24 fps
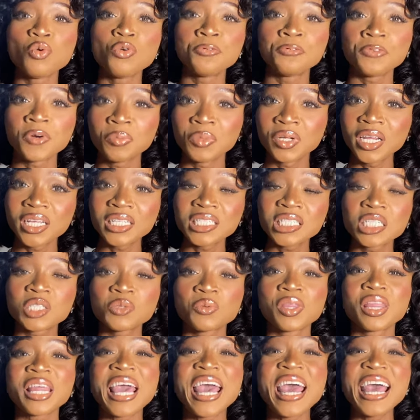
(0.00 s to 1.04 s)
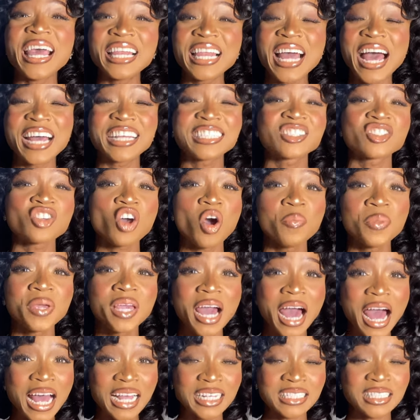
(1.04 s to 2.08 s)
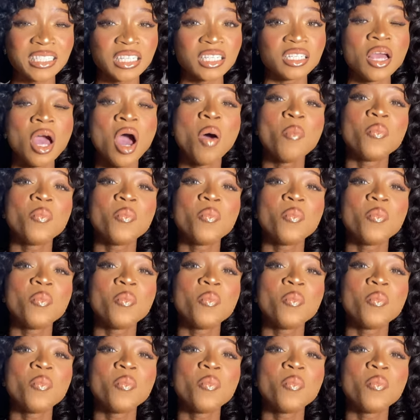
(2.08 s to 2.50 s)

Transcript: formulate it with L-ascorbic acid,